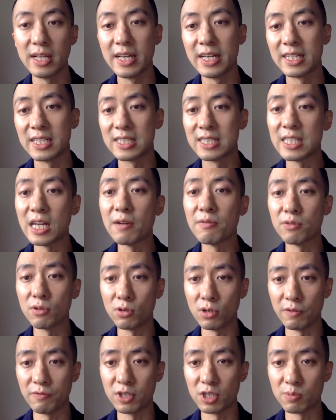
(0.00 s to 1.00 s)
Several
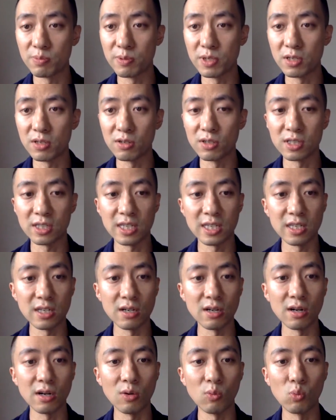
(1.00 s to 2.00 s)
of the speakers
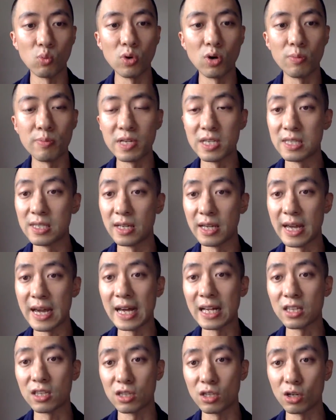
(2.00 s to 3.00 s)
here will be
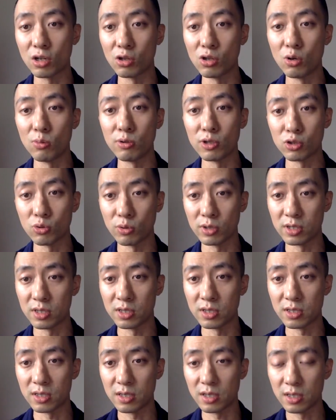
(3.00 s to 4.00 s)
at the Global
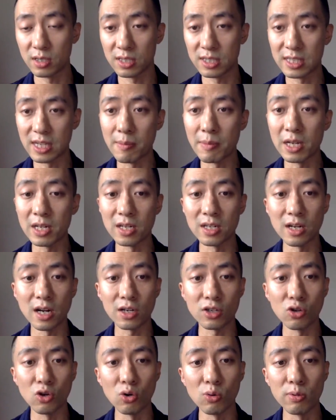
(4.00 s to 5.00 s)
Sources Summit in
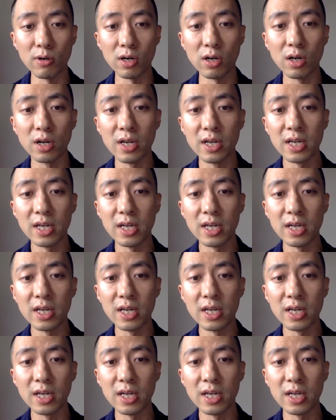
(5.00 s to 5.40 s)
October,